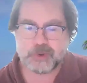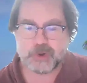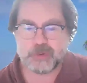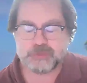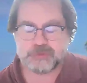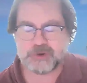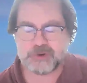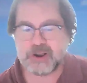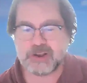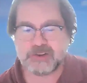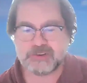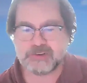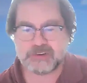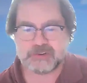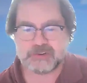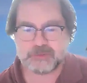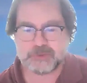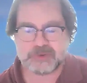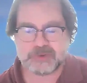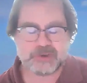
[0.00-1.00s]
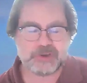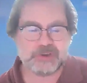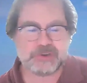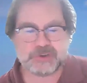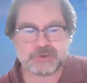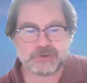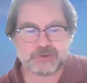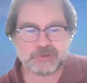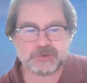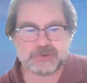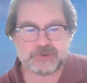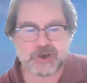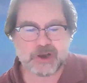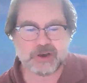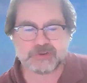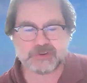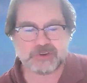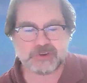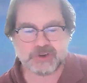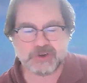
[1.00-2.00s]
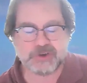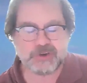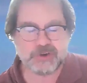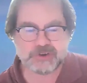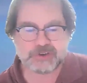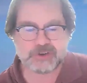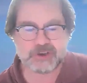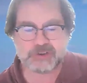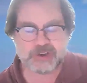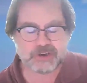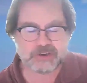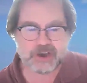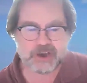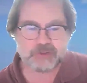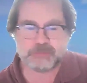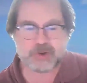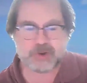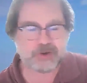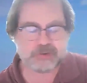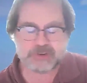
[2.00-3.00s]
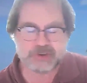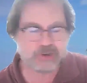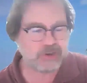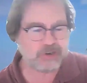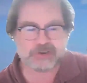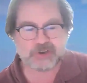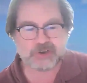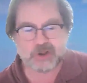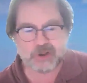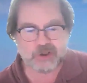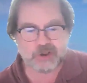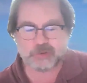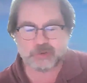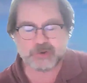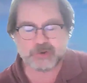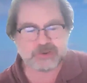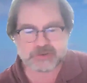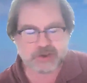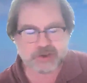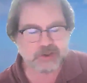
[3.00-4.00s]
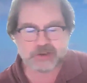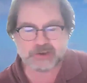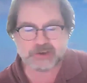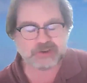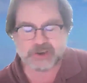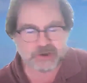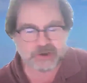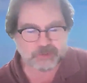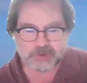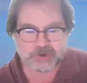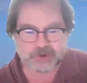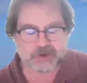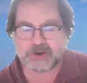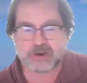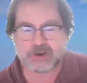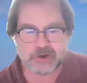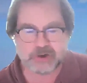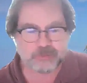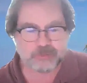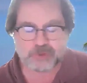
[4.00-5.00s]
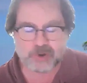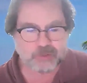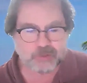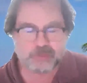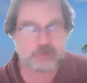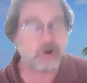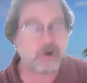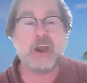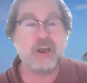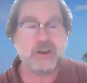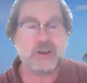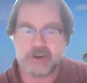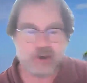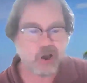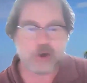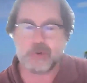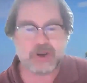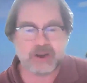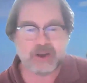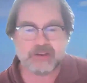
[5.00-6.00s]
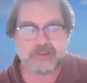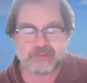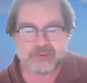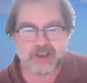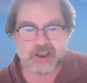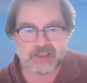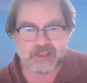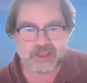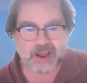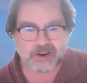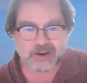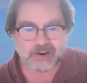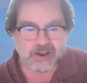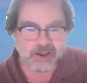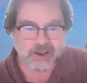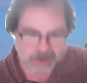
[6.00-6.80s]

Pope Francis will teach in 2,000 years that the death penalty is always illegitimate and inappropriate." No, he didn't say that.